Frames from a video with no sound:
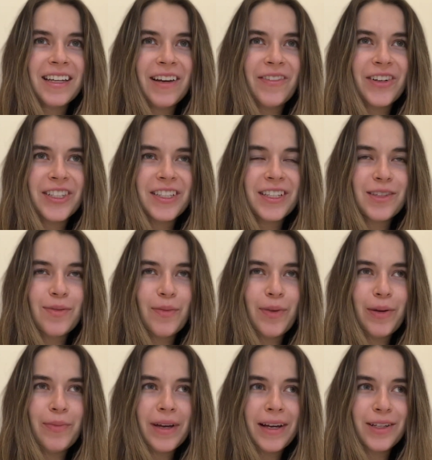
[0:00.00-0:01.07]
ever since my
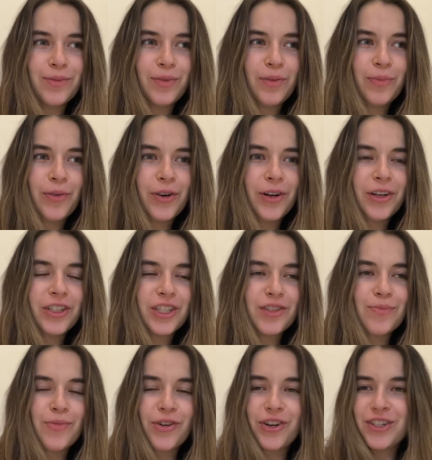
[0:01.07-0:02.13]
baby has been born
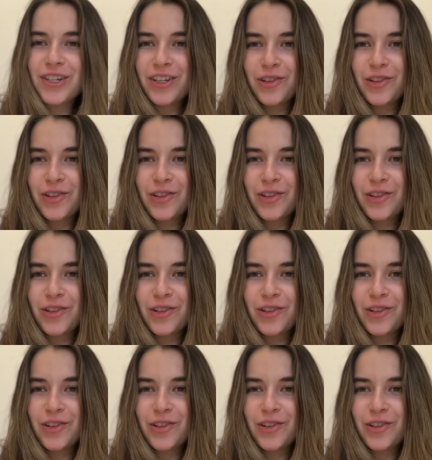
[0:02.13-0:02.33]
just merge